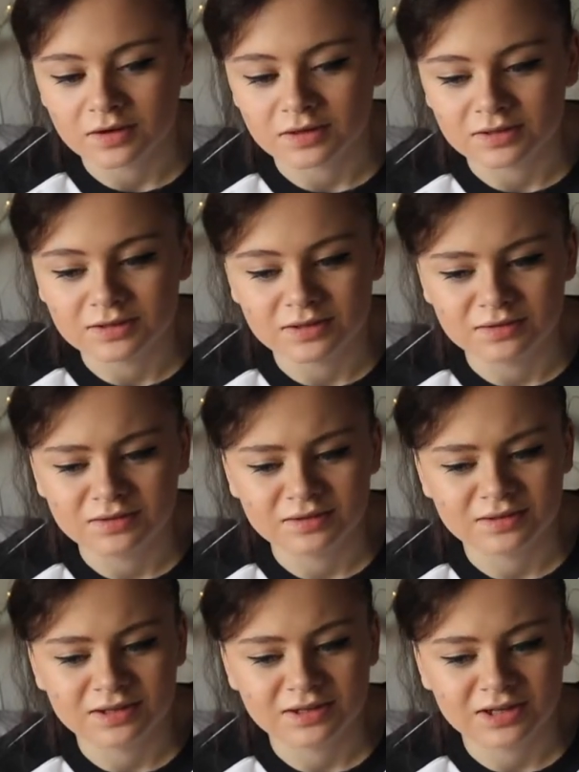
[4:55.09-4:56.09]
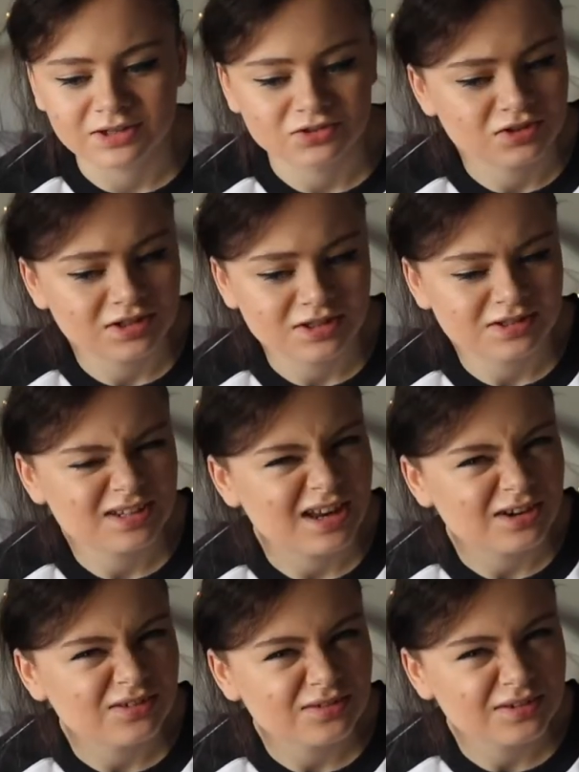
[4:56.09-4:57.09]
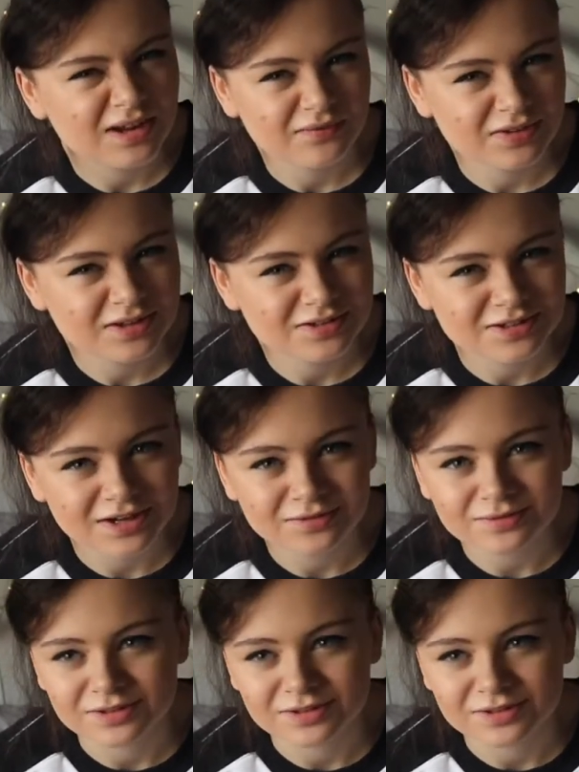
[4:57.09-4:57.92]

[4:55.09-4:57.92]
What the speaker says: I didn't actually intend on having a channel.